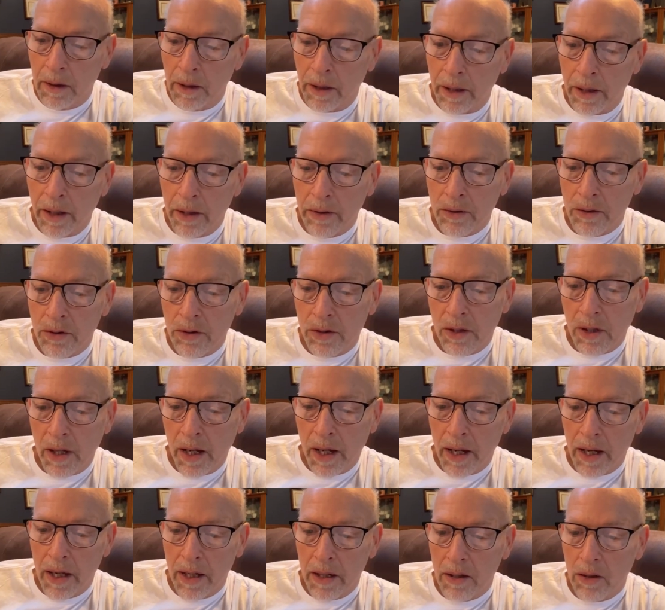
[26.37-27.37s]
and others
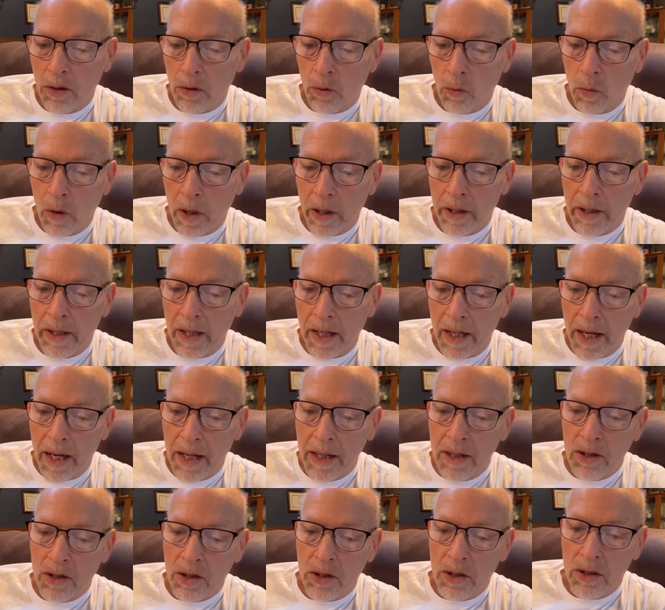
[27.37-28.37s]
say you're one of the
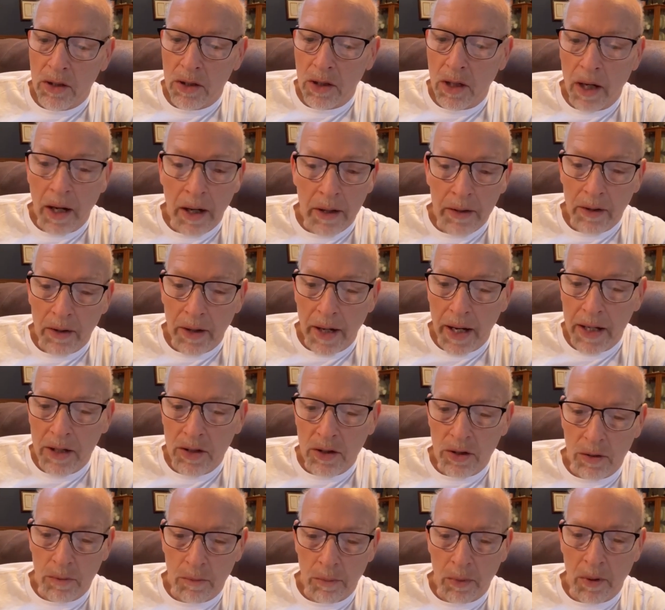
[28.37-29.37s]
ancient, other
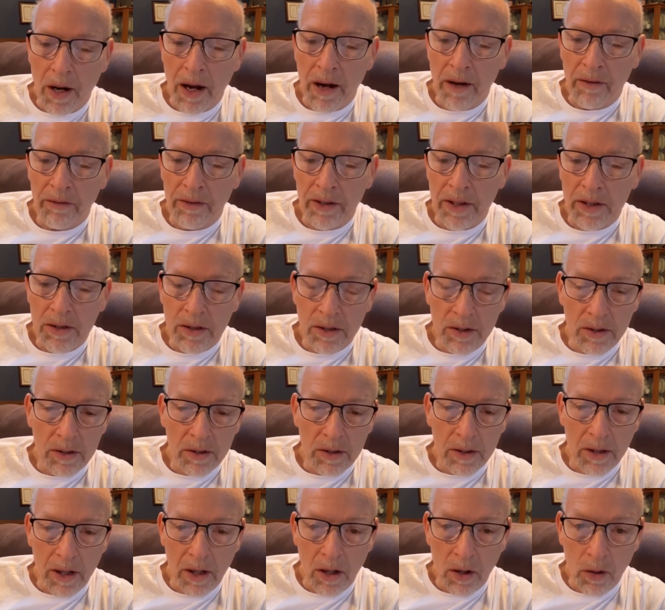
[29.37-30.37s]
ancient
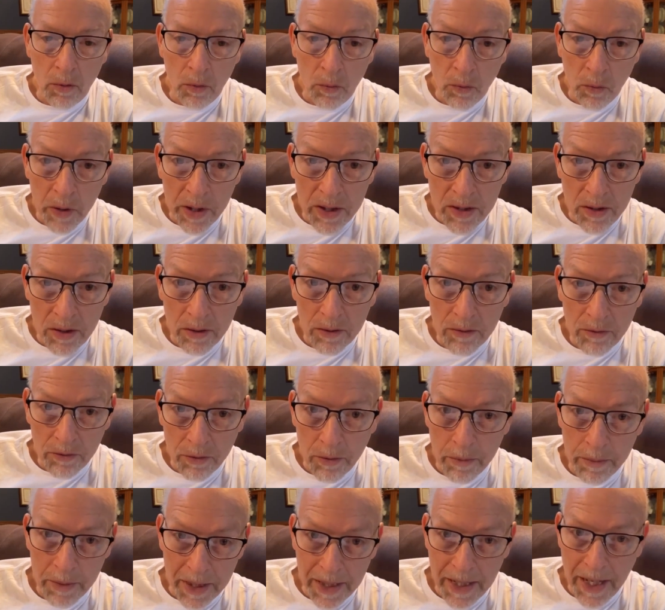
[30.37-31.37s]
prophets that are risen
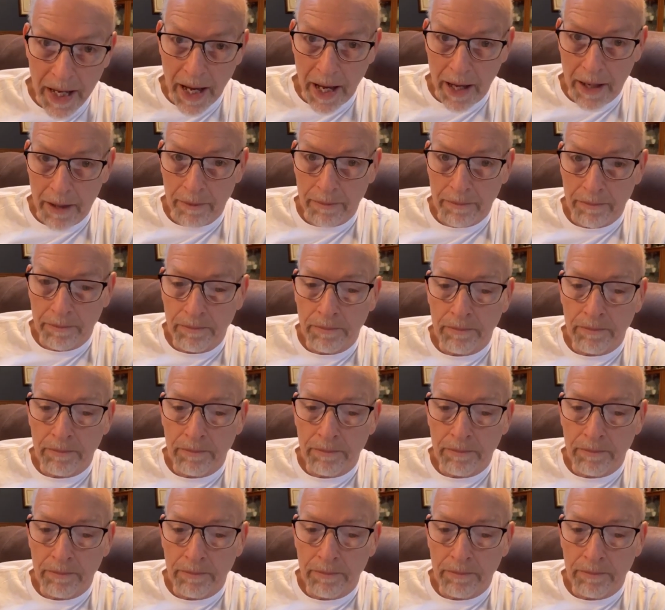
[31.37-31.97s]
from the dead.